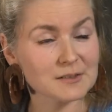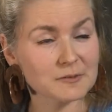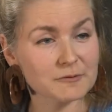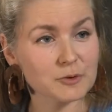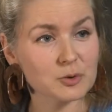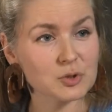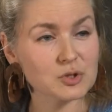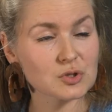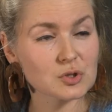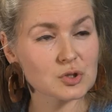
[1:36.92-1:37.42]
and
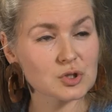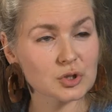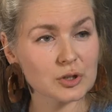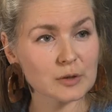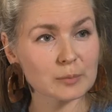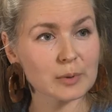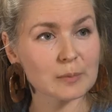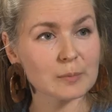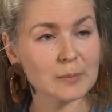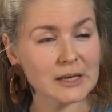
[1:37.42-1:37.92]
forced to
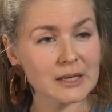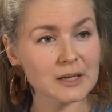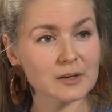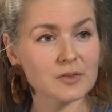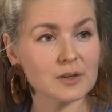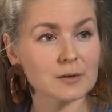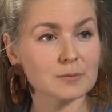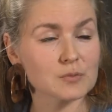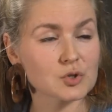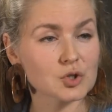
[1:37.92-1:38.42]
join, but many of
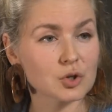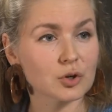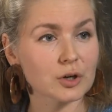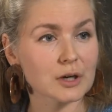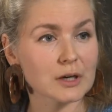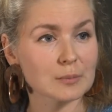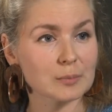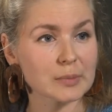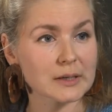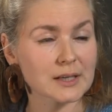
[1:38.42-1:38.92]
them
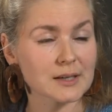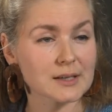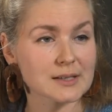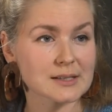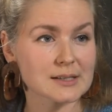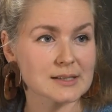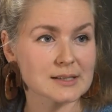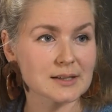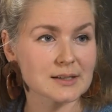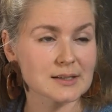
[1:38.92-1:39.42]
join
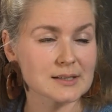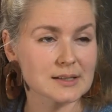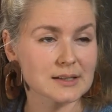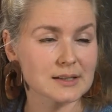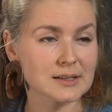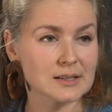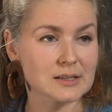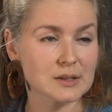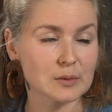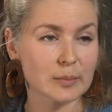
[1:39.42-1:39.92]
because it's
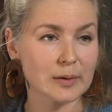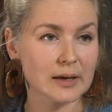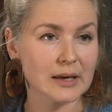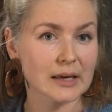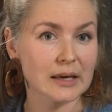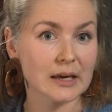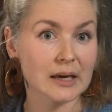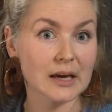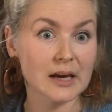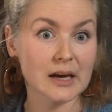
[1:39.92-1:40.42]
considered to
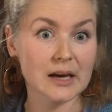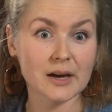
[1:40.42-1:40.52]
be